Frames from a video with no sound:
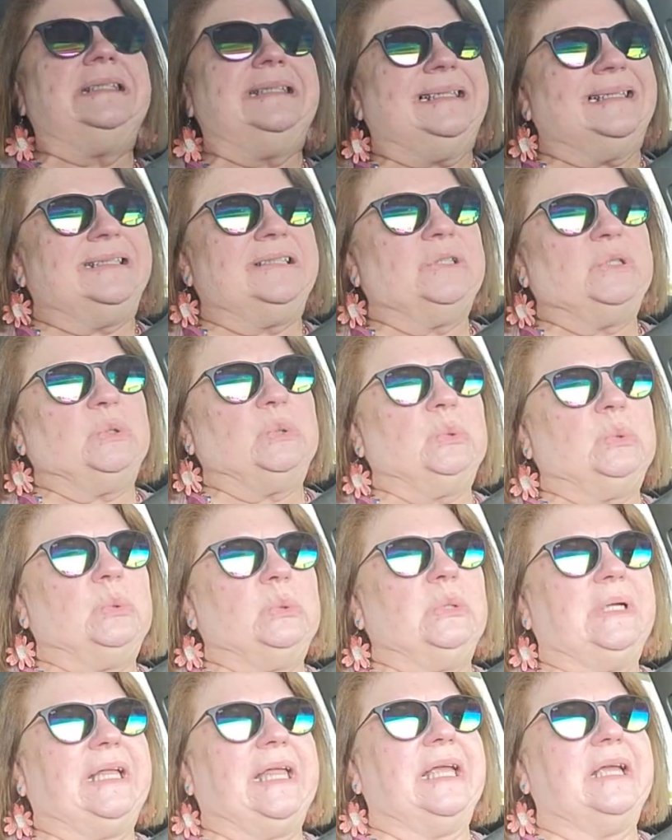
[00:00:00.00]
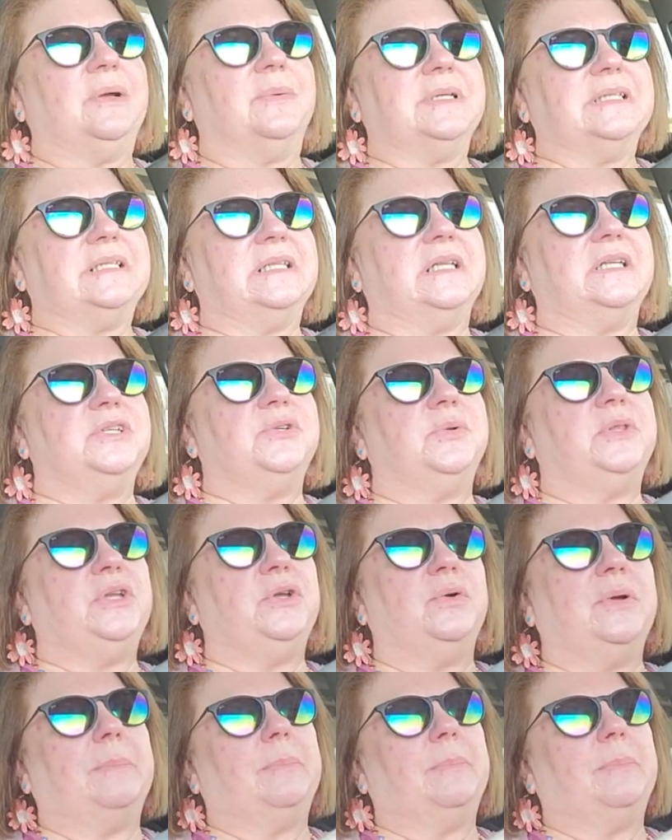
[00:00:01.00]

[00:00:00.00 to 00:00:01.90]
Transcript: No, I can't go out to lunch with you.